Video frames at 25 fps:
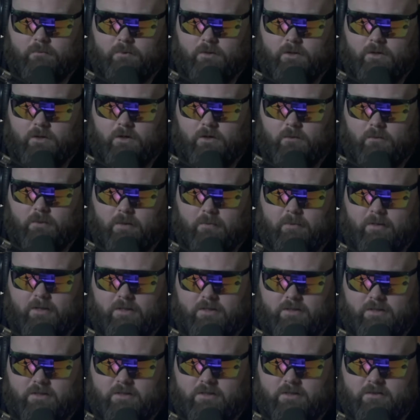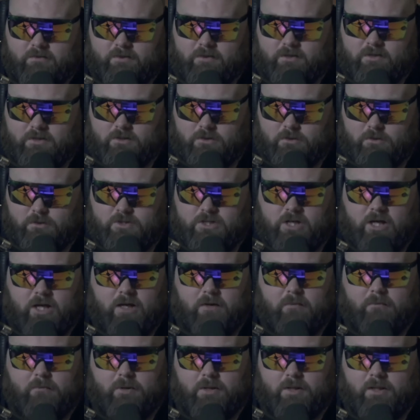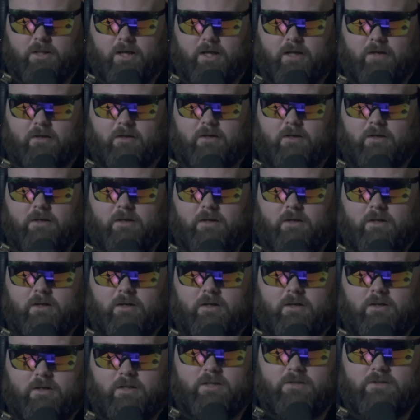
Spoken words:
Maybe as a divisional champ, but these are the